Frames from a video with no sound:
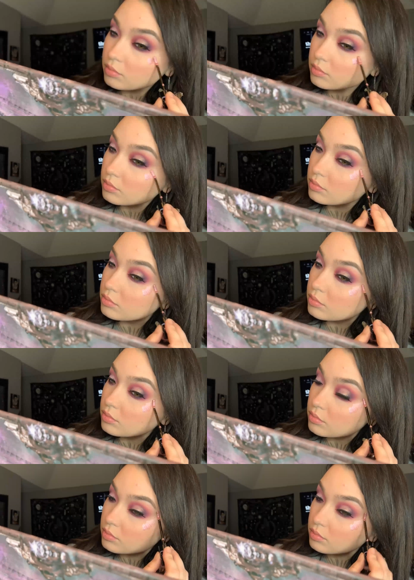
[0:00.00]

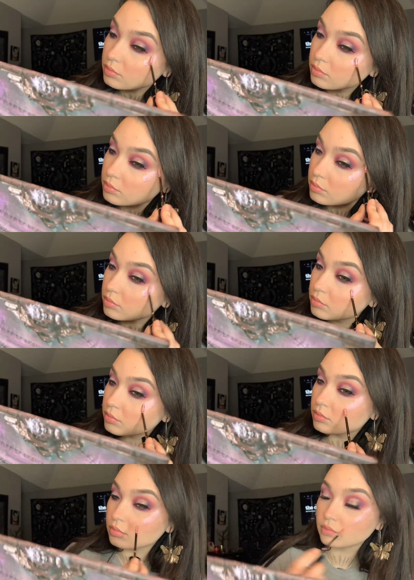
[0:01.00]

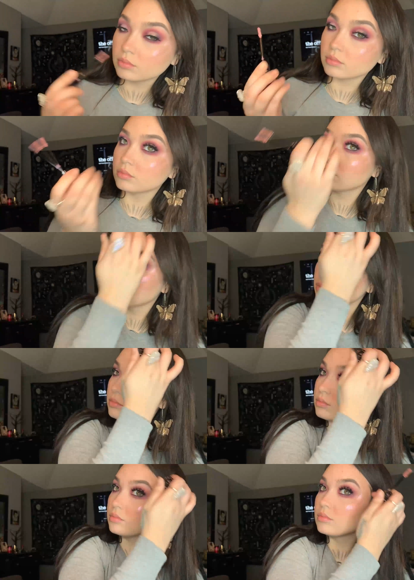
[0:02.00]

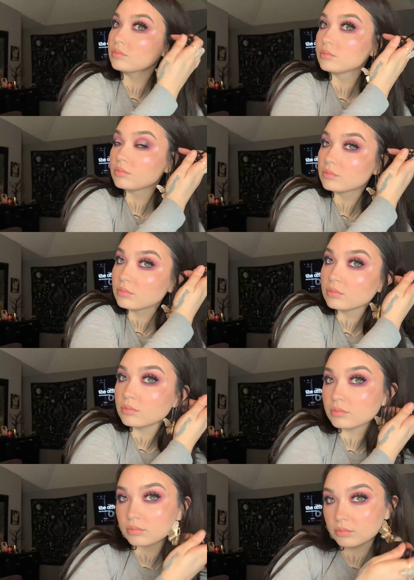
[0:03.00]

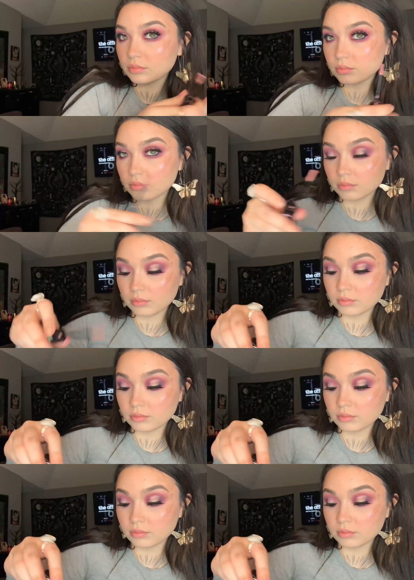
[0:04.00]
Nobody speaks.